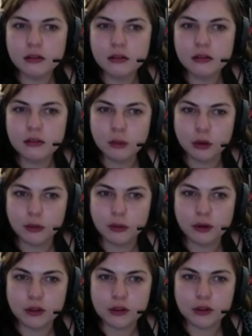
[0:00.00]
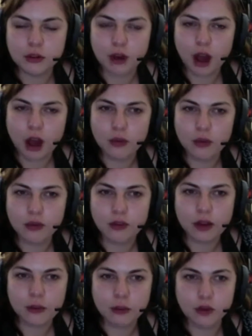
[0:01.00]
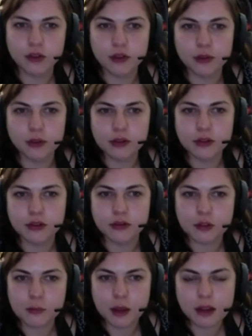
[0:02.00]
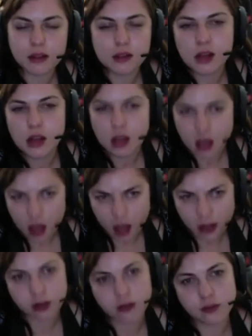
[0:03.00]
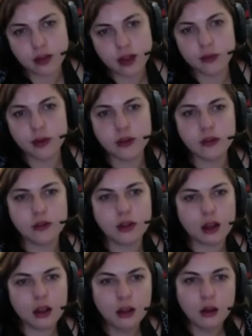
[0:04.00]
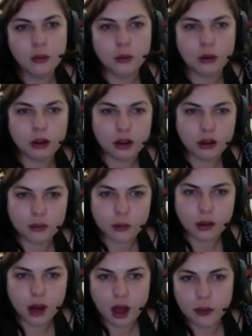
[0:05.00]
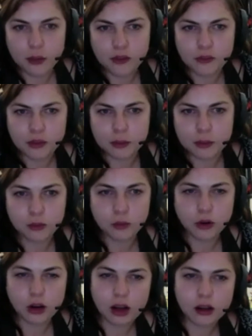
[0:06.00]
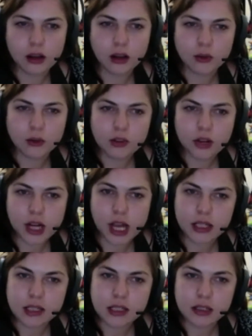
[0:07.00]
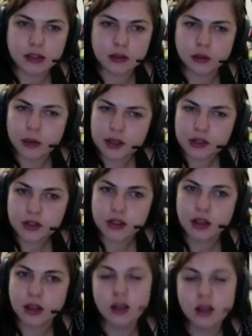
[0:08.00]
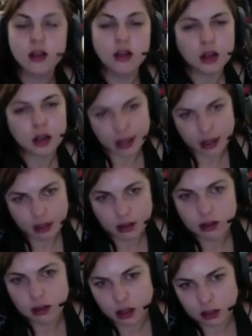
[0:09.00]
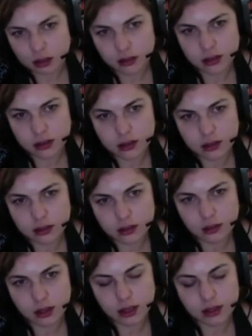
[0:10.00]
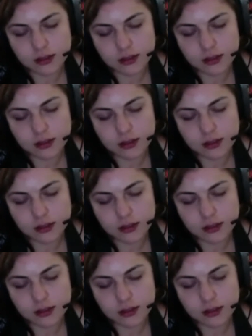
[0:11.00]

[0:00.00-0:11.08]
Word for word: more emotional or I would have had more of an emotional response, I could have Aloy do that. Whereas when I would have been a bit more cutting or sarcastic or questioning, again, I could do that.